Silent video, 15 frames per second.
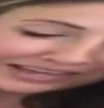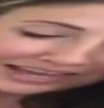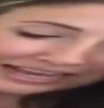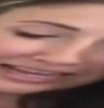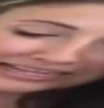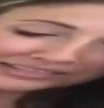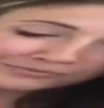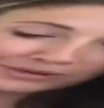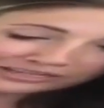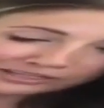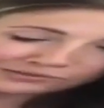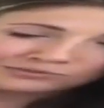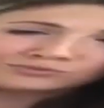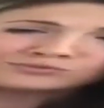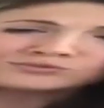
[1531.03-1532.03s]
is when
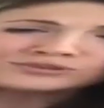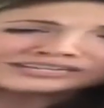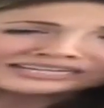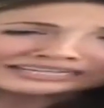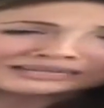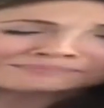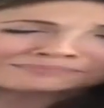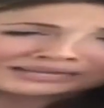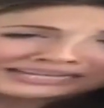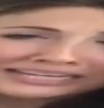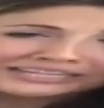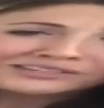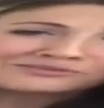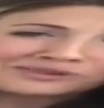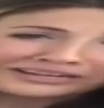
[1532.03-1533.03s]
it's really
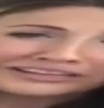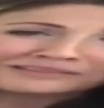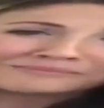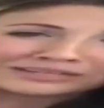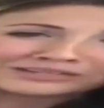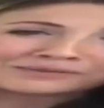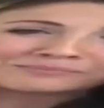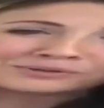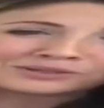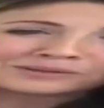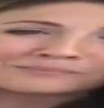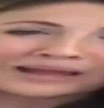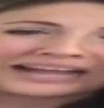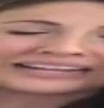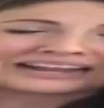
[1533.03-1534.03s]
pink and red in the middle, you pull it
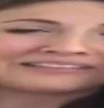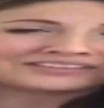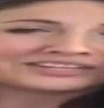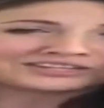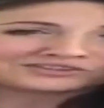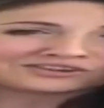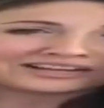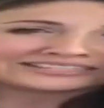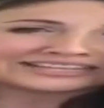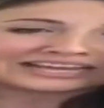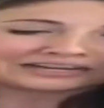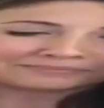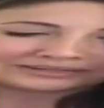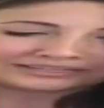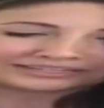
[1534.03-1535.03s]
back and then it dries
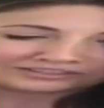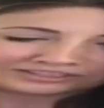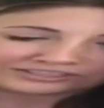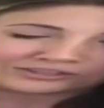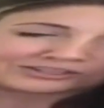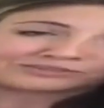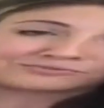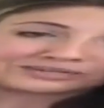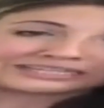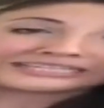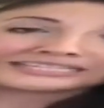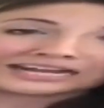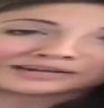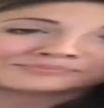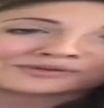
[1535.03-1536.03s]
out a bit, it just goes really
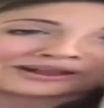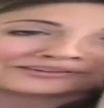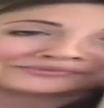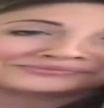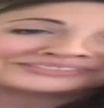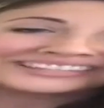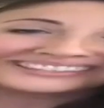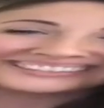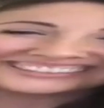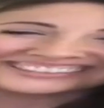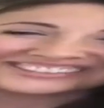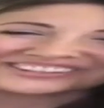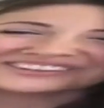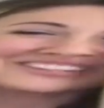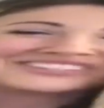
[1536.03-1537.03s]
dark brown.
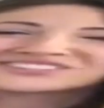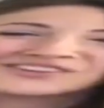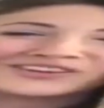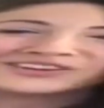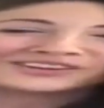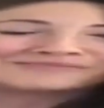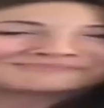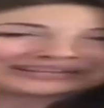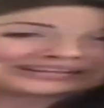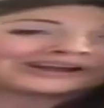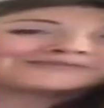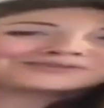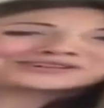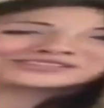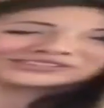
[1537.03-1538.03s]
So it's no longer pink. I
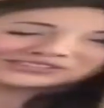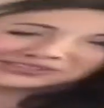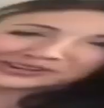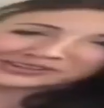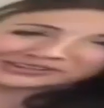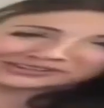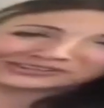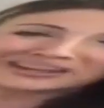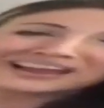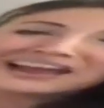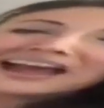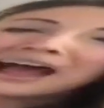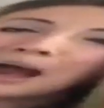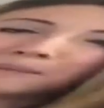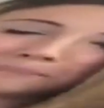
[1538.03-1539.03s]
wanted to show you
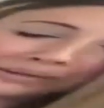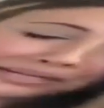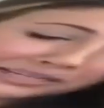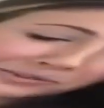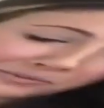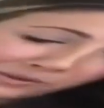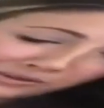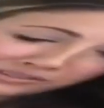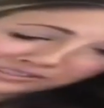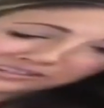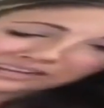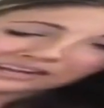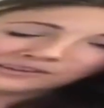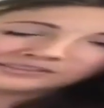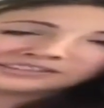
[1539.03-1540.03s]
how pink it was,
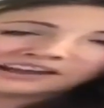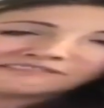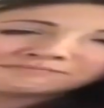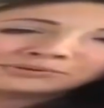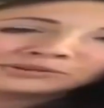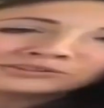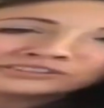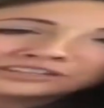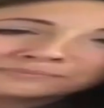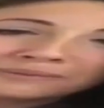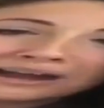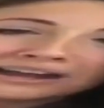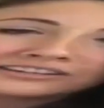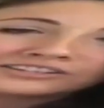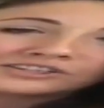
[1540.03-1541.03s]
and I pulled it
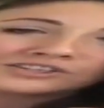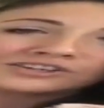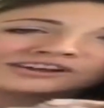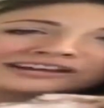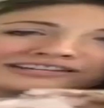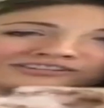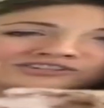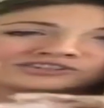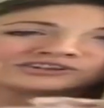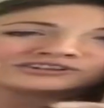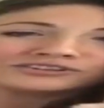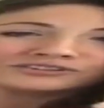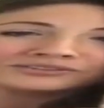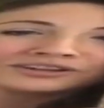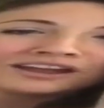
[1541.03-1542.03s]
apart to try and show
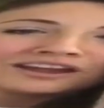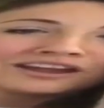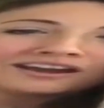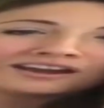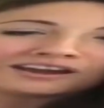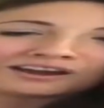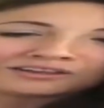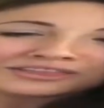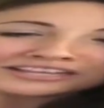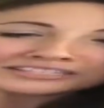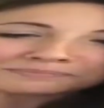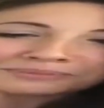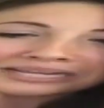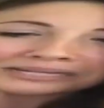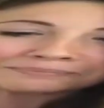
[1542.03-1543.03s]
you, oh, there's a
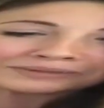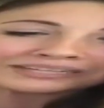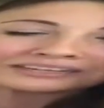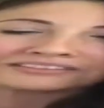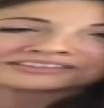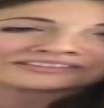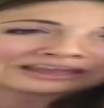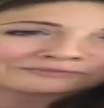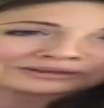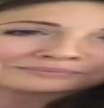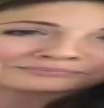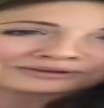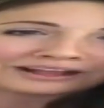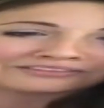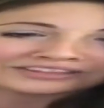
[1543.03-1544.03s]
pink bit and then that went
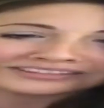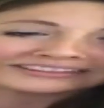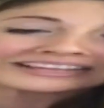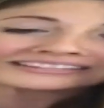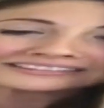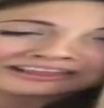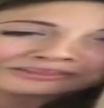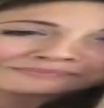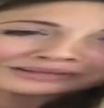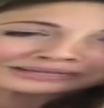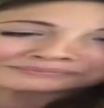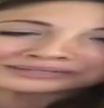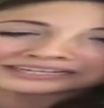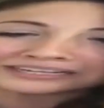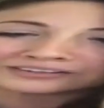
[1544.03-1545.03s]
brown. There's another pink
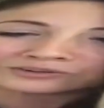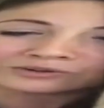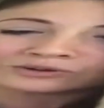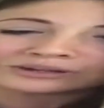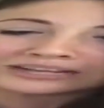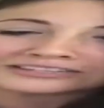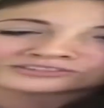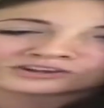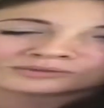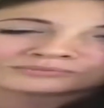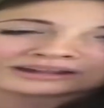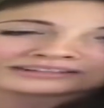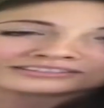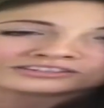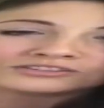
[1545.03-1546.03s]
bit and it all has gone
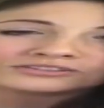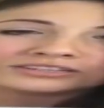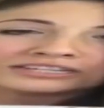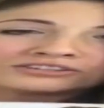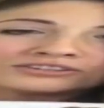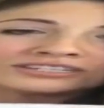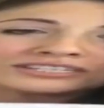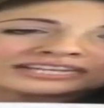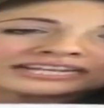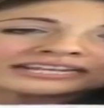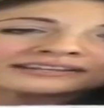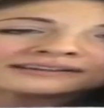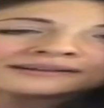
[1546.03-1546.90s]
brown. So can you see,